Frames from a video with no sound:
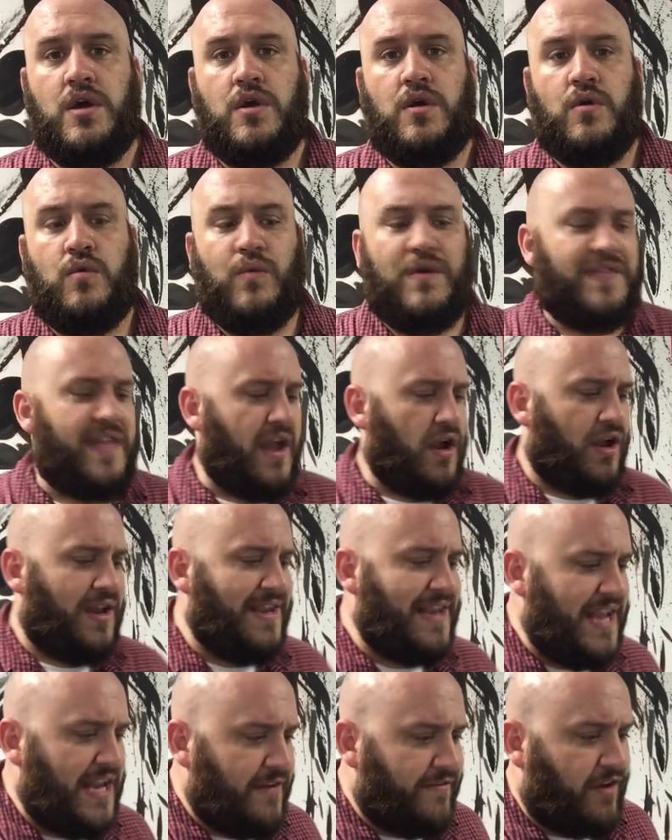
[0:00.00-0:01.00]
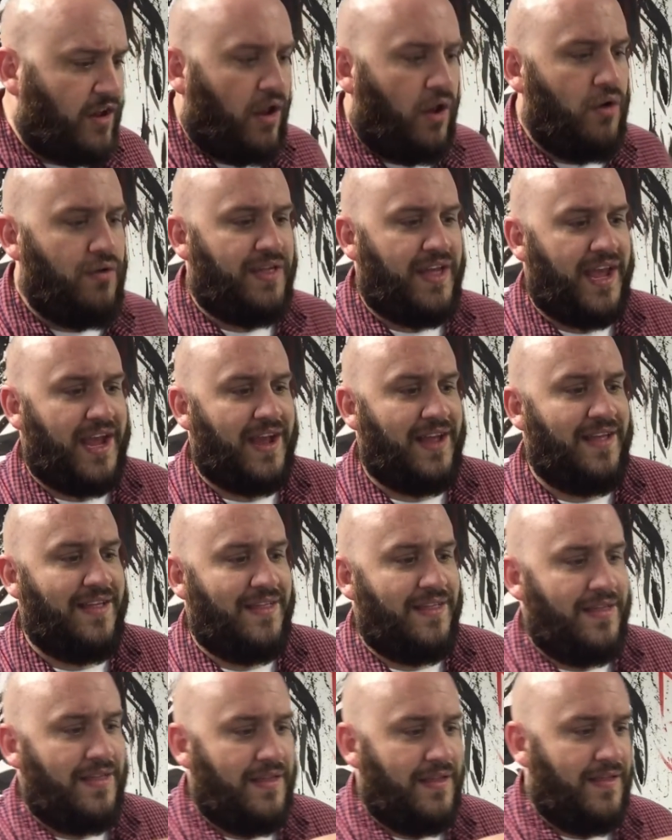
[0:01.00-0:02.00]
When they are in need of clothing,
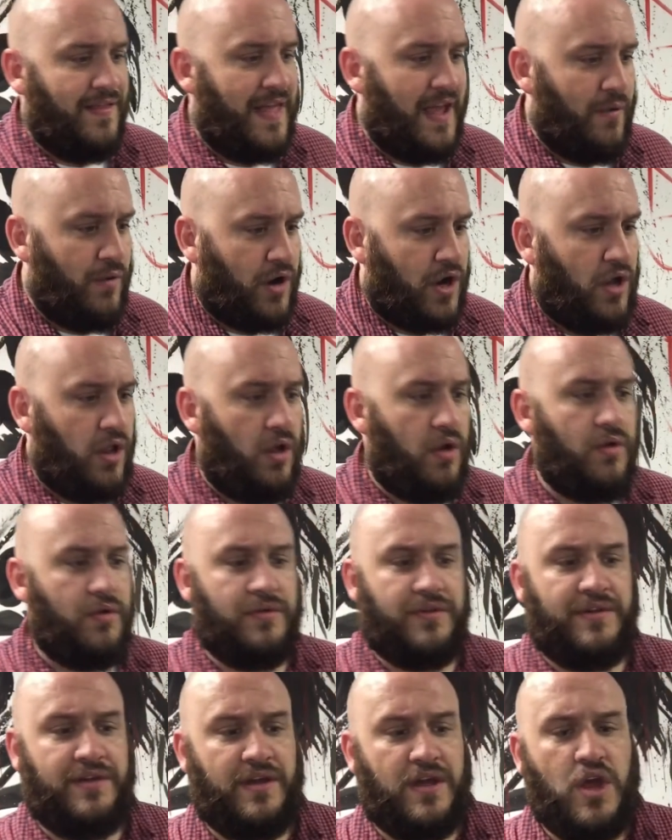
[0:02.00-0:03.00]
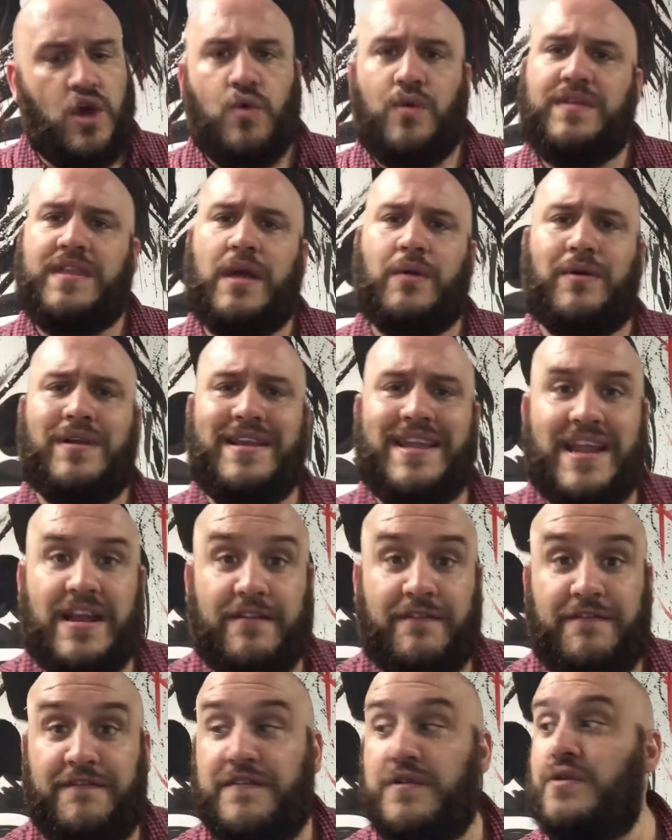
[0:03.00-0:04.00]
they were clothed. When they were in need of
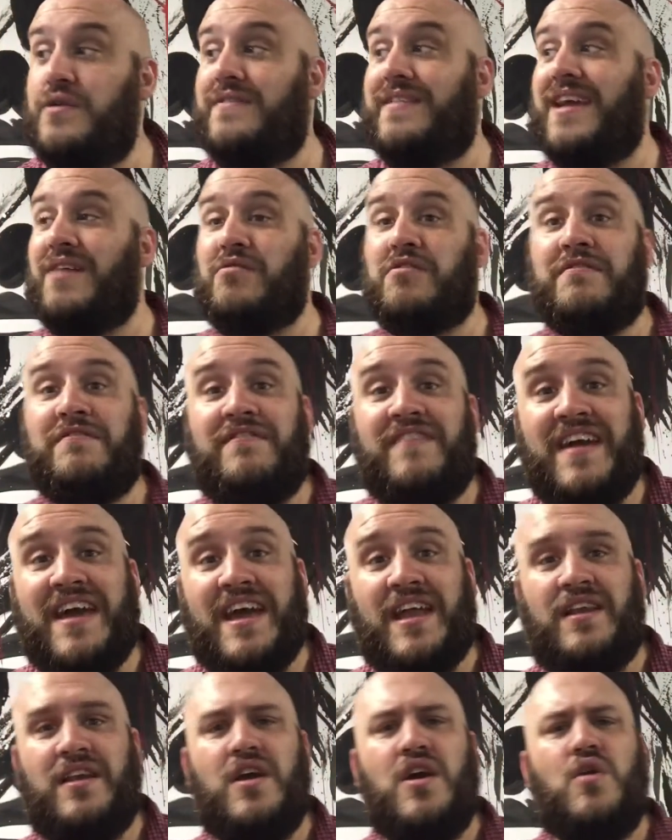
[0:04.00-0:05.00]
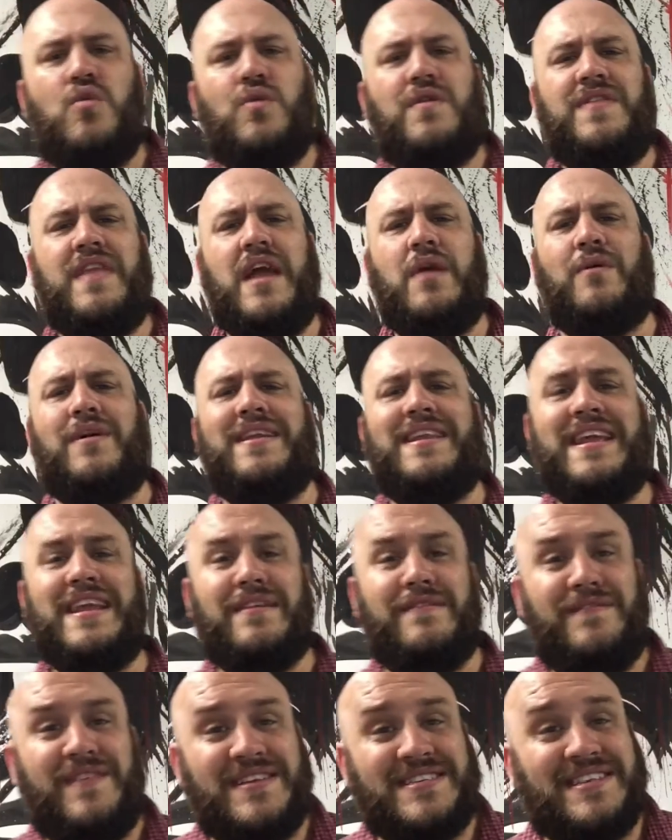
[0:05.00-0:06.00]
food, they were fed. When they were in need of
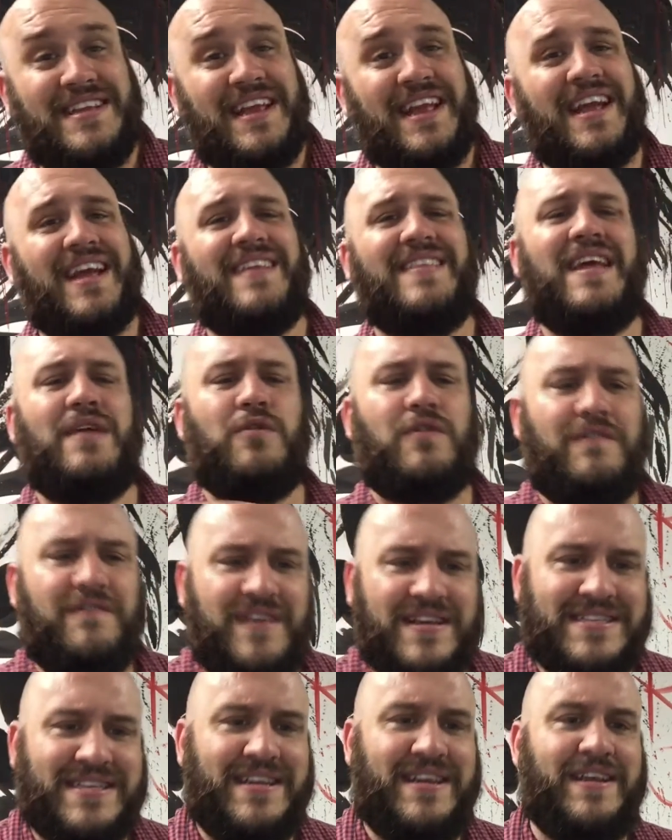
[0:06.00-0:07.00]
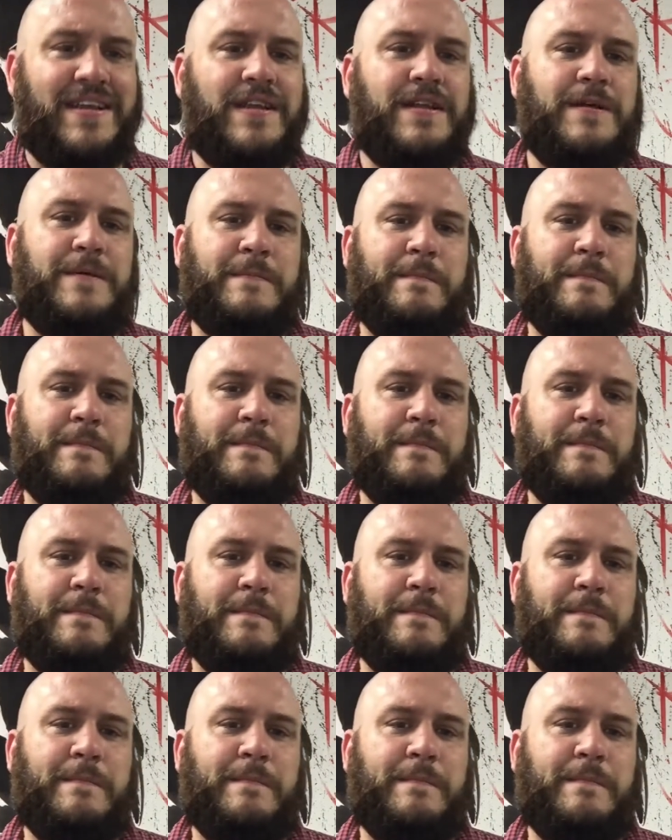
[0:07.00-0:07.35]
visiting, they were visited.